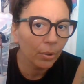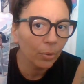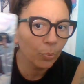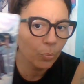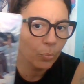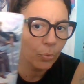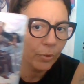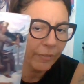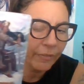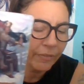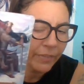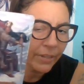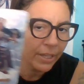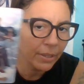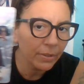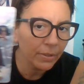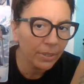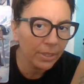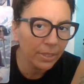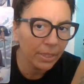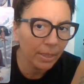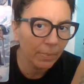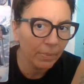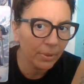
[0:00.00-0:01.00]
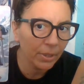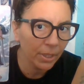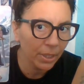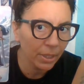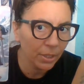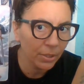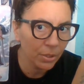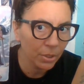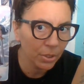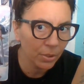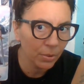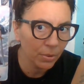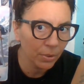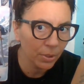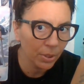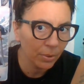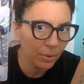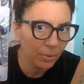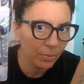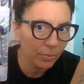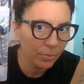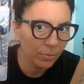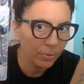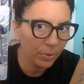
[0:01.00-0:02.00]
reveal something to
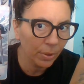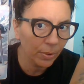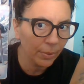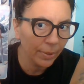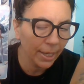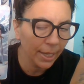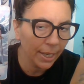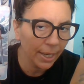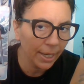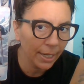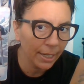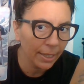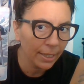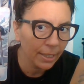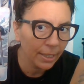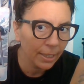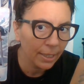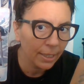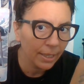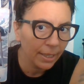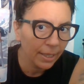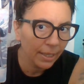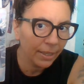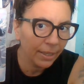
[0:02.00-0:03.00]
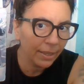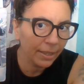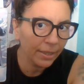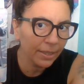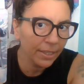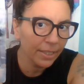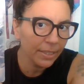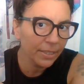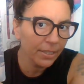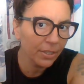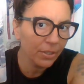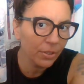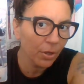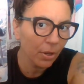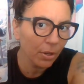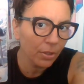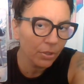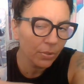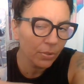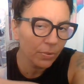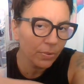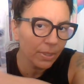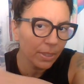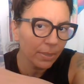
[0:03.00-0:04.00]
you, okay? This is
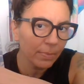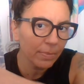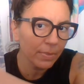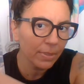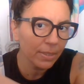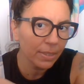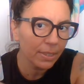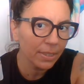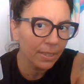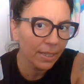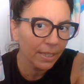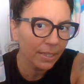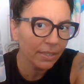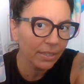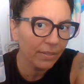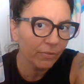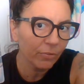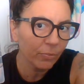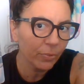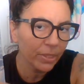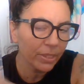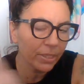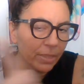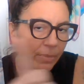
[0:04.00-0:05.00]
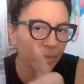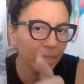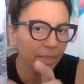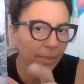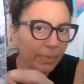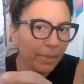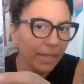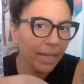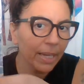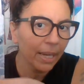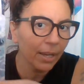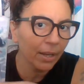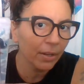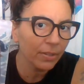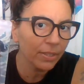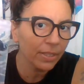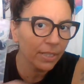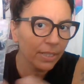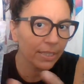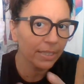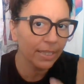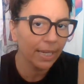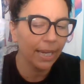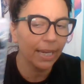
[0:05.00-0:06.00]
also some sense of wisdom. Somebody else
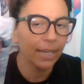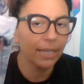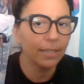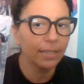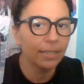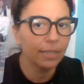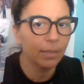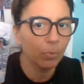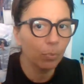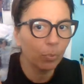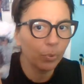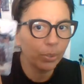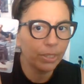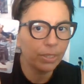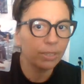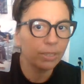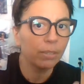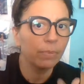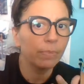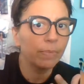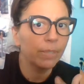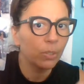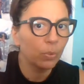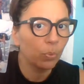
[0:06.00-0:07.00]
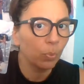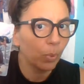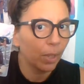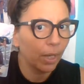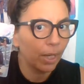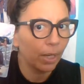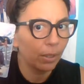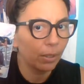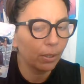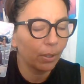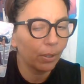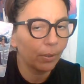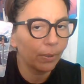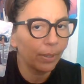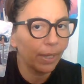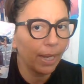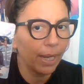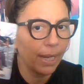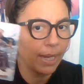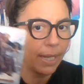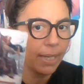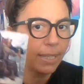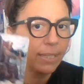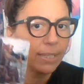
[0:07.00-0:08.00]
has gained some wisdom as well,
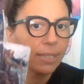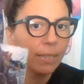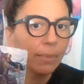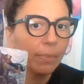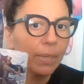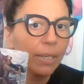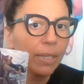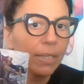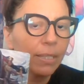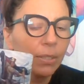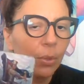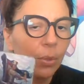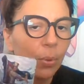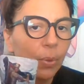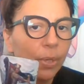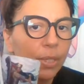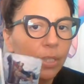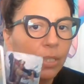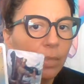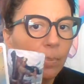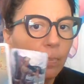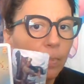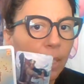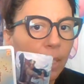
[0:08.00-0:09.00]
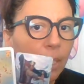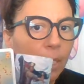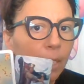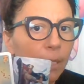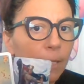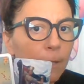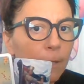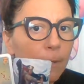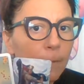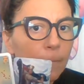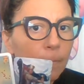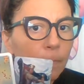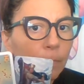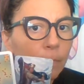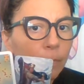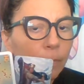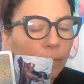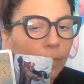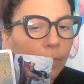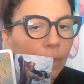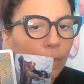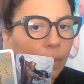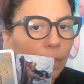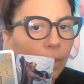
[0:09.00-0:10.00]
okay? And somebody is going to be
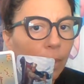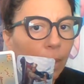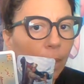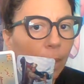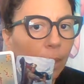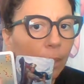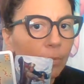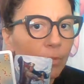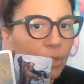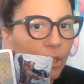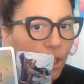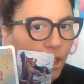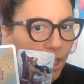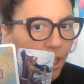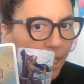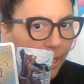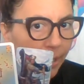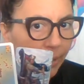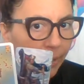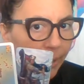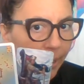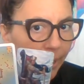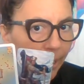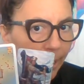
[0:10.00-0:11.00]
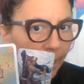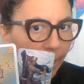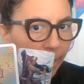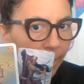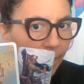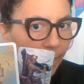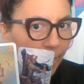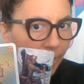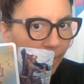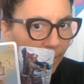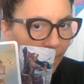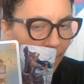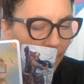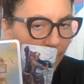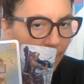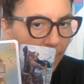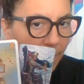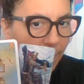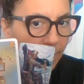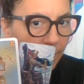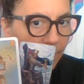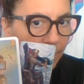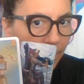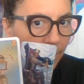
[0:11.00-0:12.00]
sharing
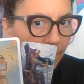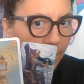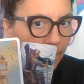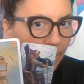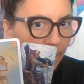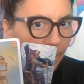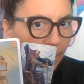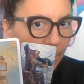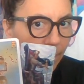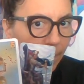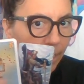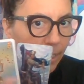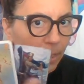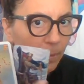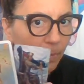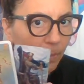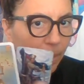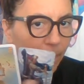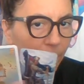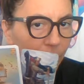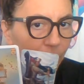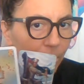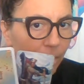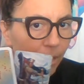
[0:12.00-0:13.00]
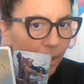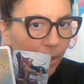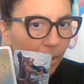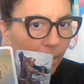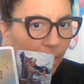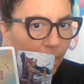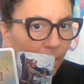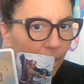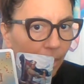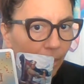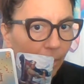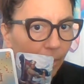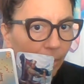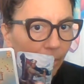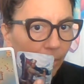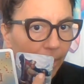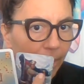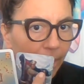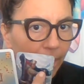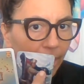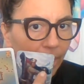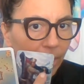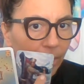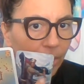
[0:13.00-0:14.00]
this expression here,
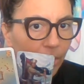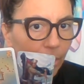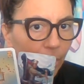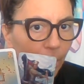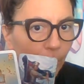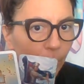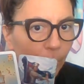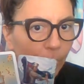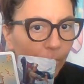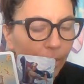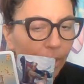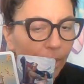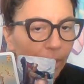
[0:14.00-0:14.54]
okay? So